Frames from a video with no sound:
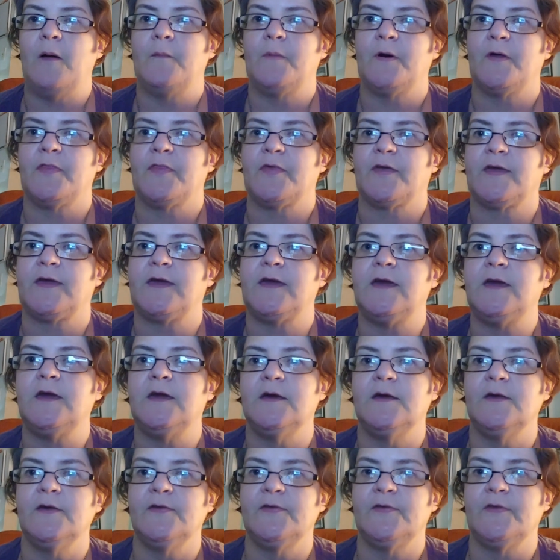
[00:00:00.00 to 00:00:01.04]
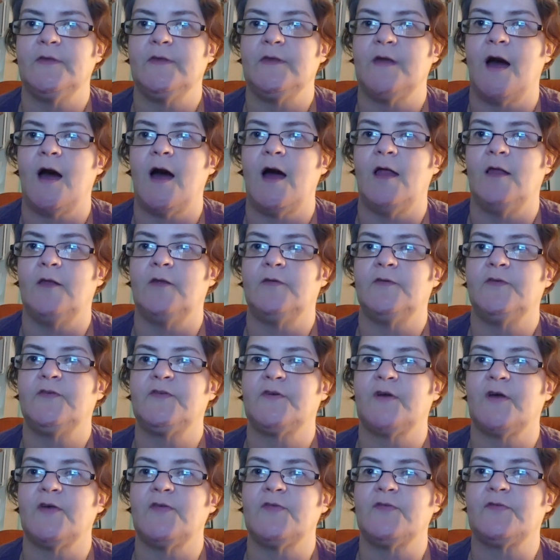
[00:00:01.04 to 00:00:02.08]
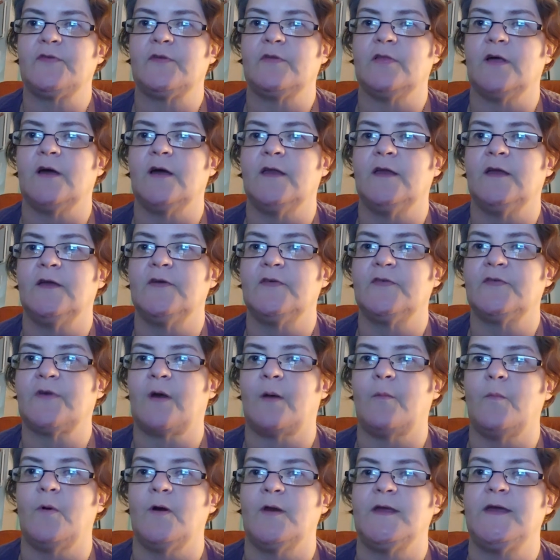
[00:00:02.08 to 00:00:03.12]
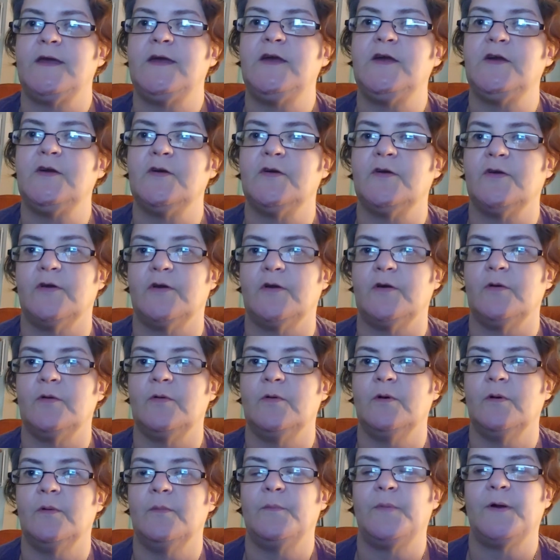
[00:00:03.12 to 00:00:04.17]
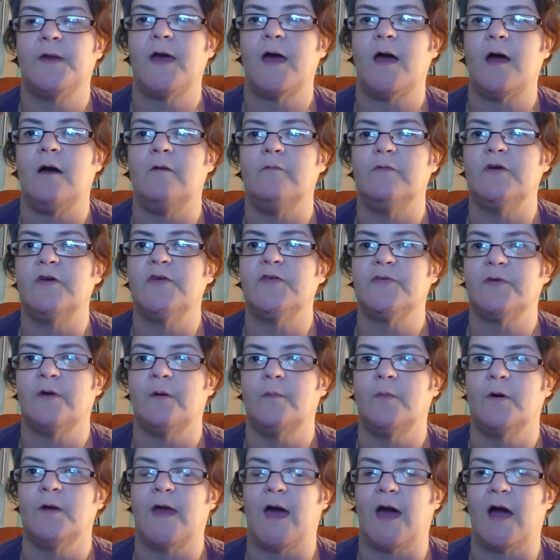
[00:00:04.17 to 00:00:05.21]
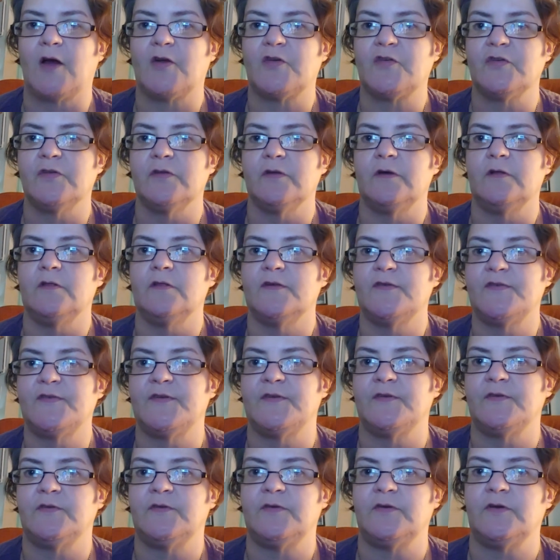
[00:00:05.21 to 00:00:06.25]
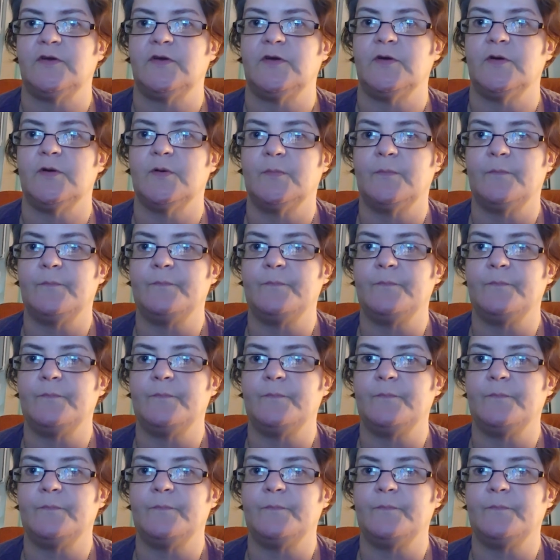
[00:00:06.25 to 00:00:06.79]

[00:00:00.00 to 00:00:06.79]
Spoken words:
But the key is not just letting someone hear you, but having someone actually listen to you.